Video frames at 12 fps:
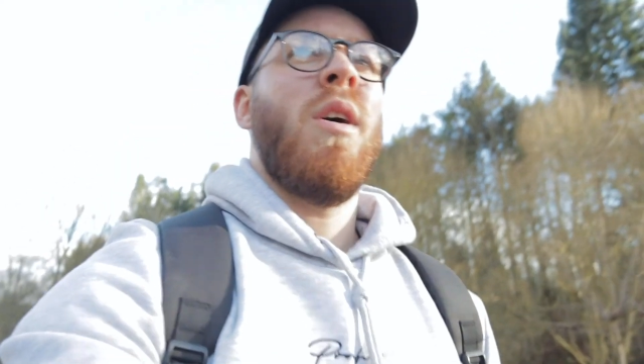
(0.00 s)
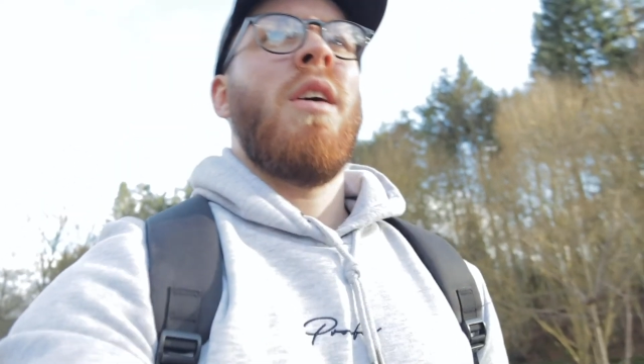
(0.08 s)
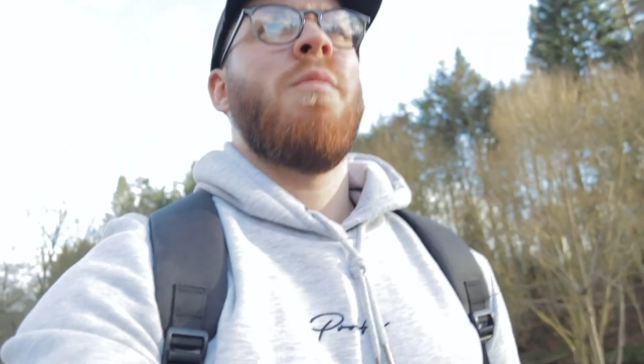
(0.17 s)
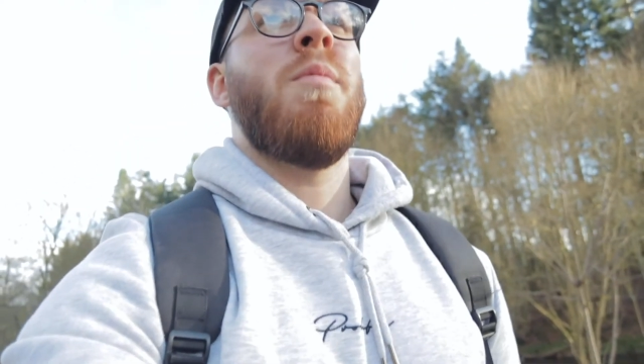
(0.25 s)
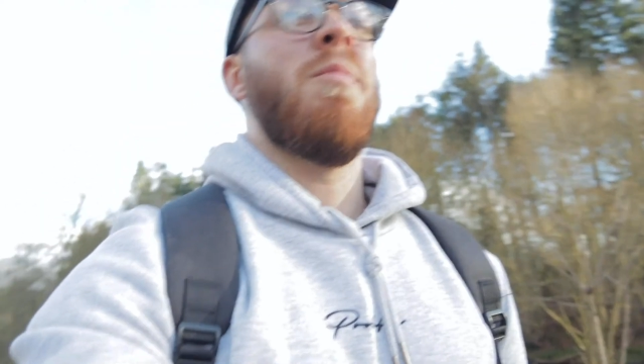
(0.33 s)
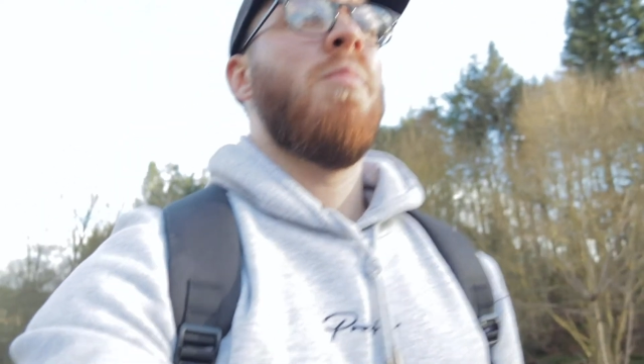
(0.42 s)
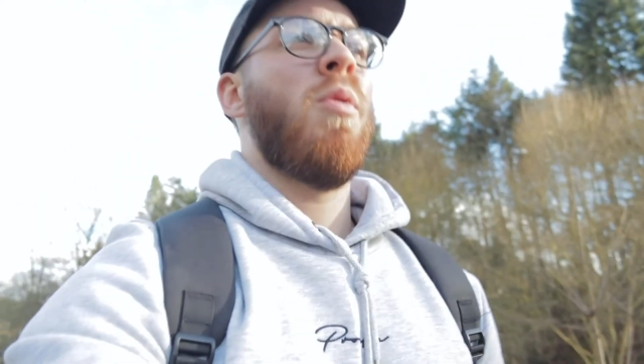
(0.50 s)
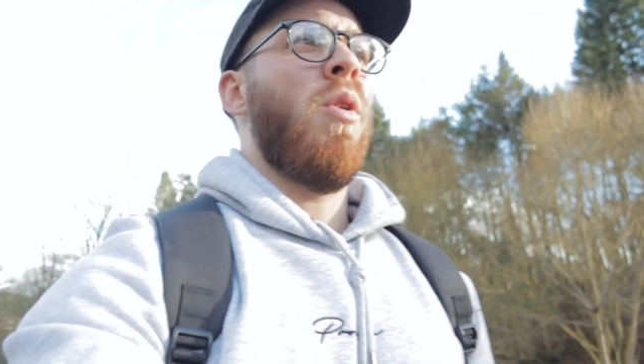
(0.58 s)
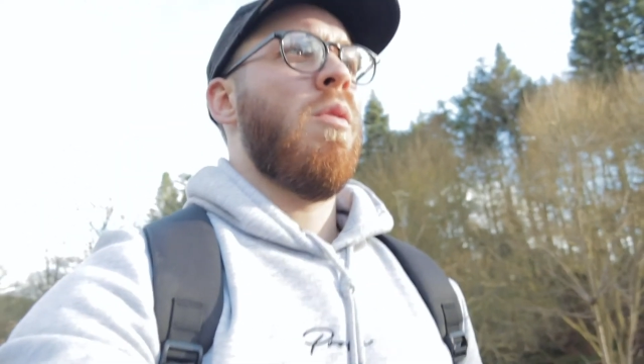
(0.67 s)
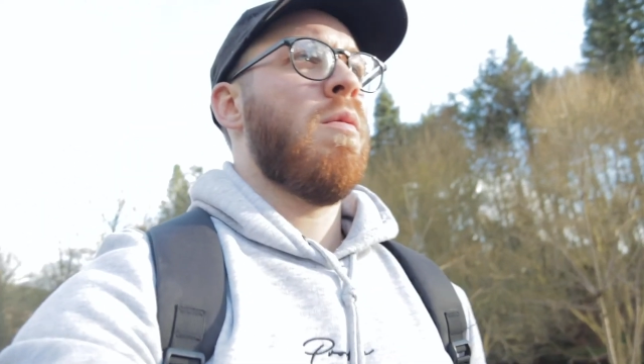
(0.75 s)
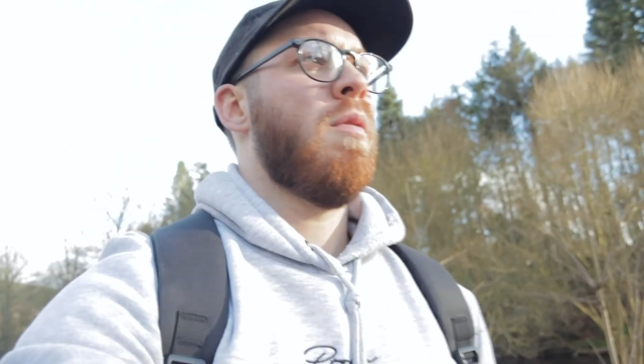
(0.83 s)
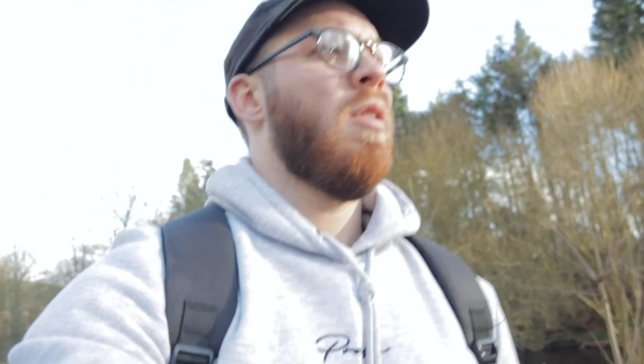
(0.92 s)
I've been put
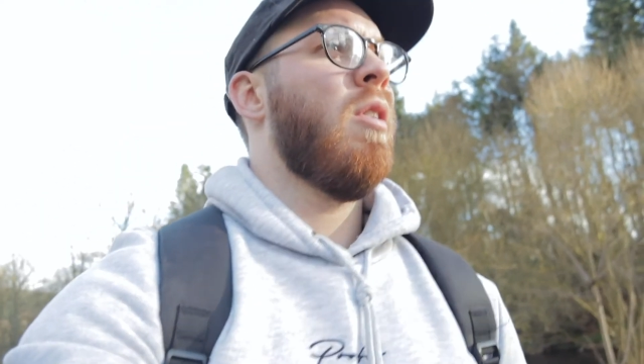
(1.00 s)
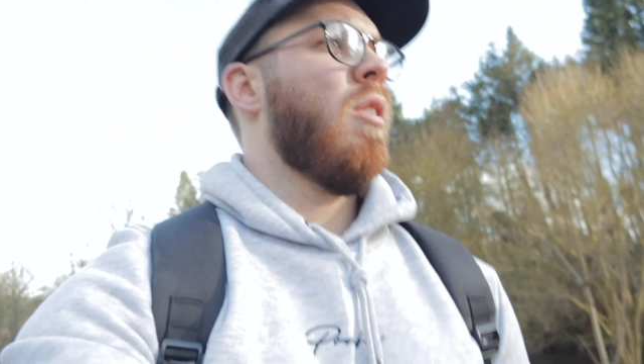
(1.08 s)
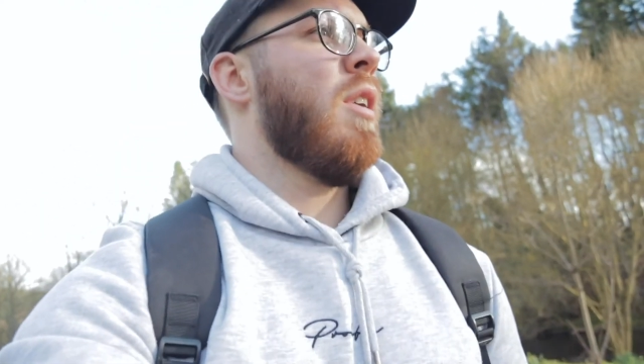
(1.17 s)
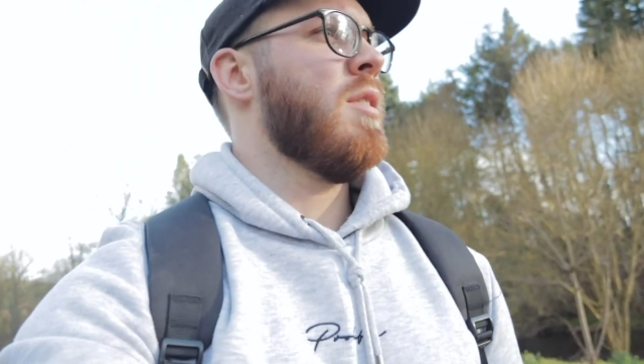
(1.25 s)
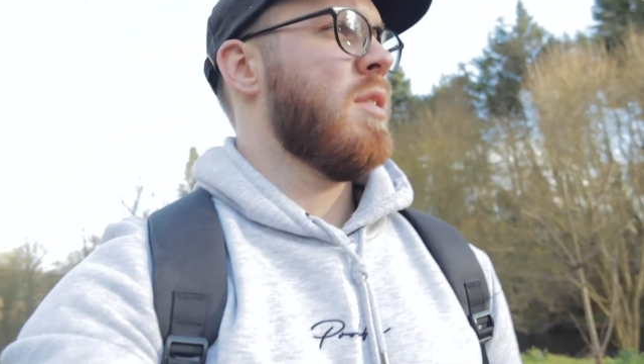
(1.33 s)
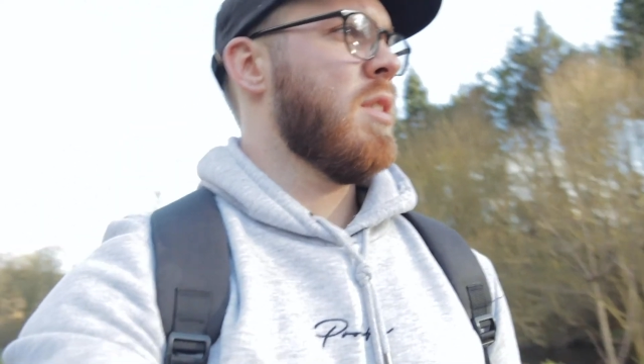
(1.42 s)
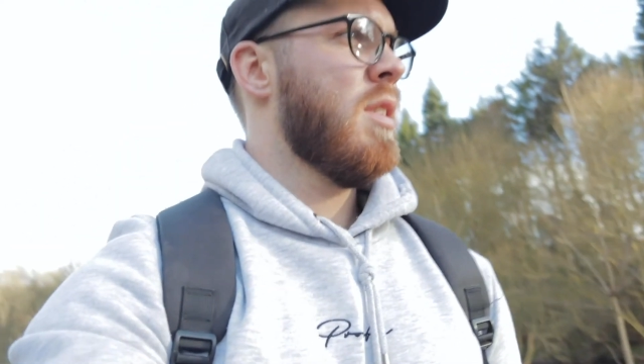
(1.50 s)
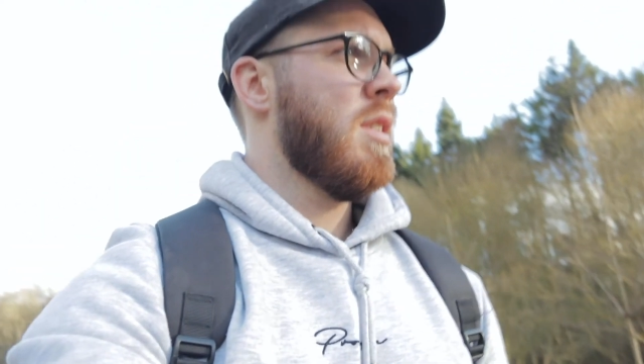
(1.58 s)
on furlough as